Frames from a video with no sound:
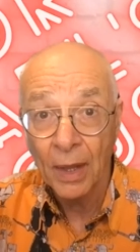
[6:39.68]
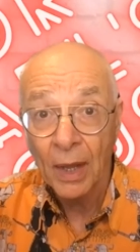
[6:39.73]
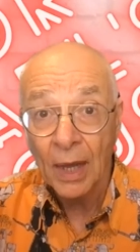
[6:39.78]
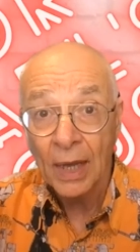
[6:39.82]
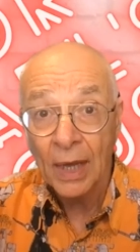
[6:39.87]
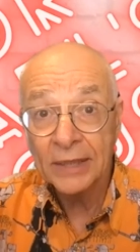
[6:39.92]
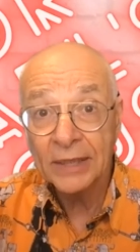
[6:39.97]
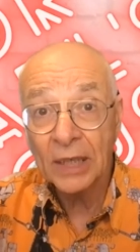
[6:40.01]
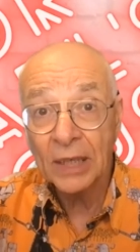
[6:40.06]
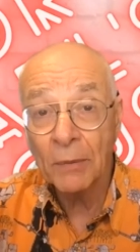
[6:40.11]

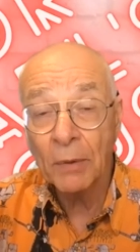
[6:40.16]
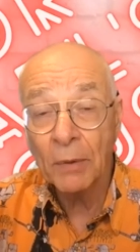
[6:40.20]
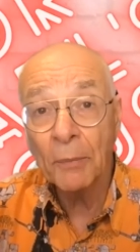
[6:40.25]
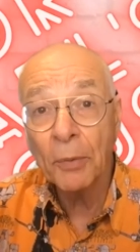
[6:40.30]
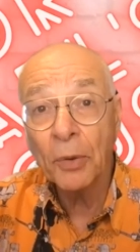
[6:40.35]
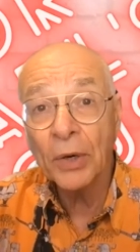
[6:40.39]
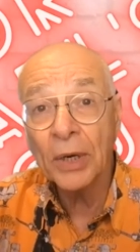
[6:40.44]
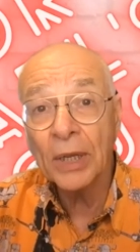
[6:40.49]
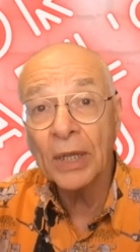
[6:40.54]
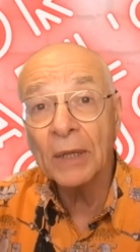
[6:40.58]
And so by
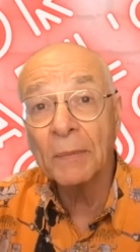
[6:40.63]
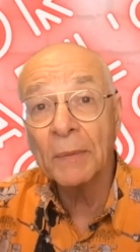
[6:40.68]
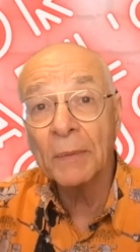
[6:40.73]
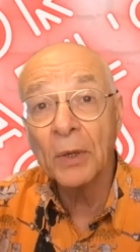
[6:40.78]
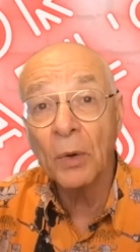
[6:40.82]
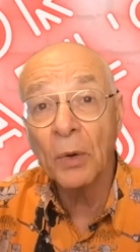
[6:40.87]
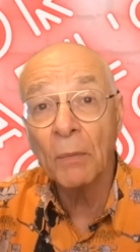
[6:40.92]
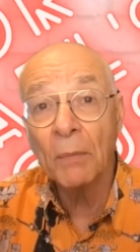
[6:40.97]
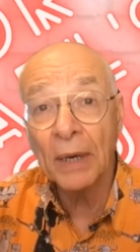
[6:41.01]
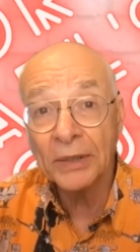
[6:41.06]
putting them
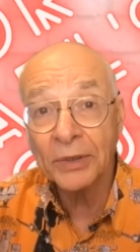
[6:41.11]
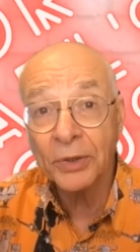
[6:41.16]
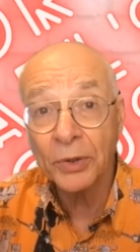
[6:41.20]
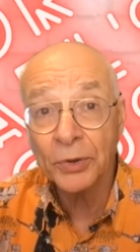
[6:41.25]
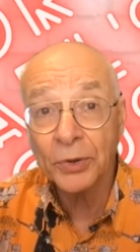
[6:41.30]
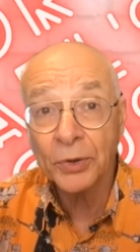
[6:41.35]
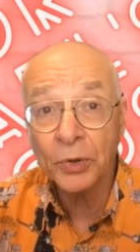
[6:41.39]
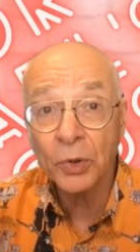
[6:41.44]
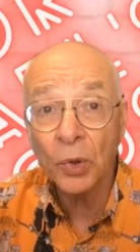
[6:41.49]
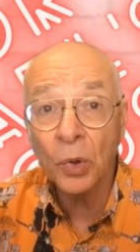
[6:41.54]
into a muscle
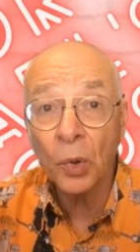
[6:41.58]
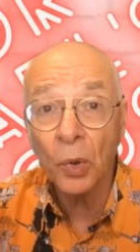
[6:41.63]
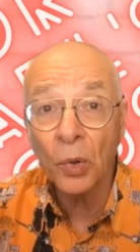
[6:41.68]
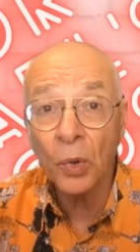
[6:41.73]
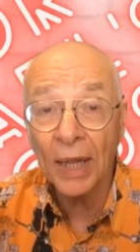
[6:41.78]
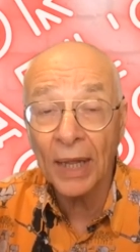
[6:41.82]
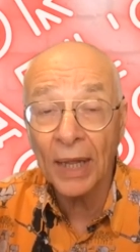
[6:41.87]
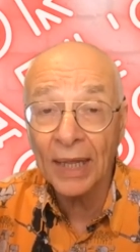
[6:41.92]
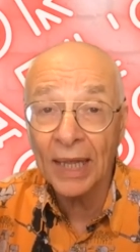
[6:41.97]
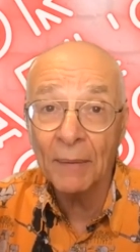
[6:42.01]
store,
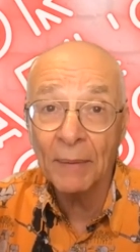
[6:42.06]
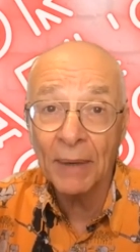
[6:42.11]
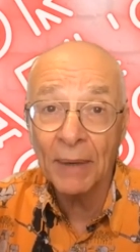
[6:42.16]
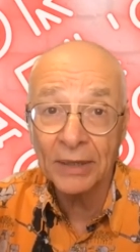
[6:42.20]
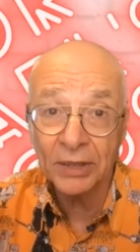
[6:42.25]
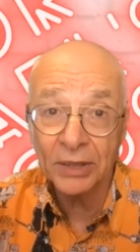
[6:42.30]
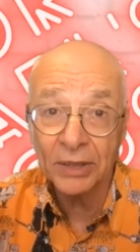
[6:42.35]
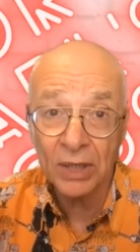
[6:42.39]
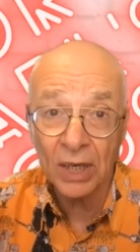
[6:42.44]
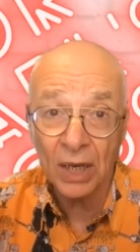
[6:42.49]
they'll come
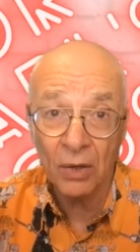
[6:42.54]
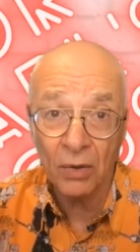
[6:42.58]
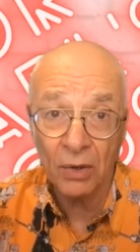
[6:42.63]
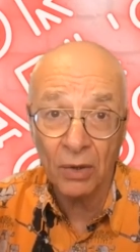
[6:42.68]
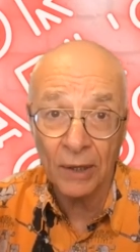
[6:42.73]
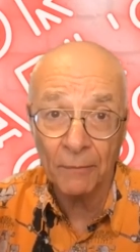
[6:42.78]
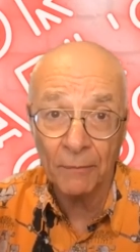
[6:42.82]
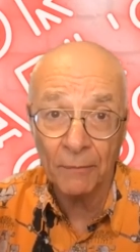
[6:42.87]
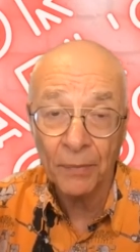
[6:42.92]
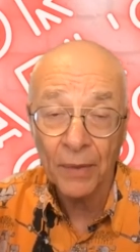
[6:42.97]
out
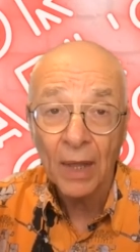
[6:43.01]
slowly.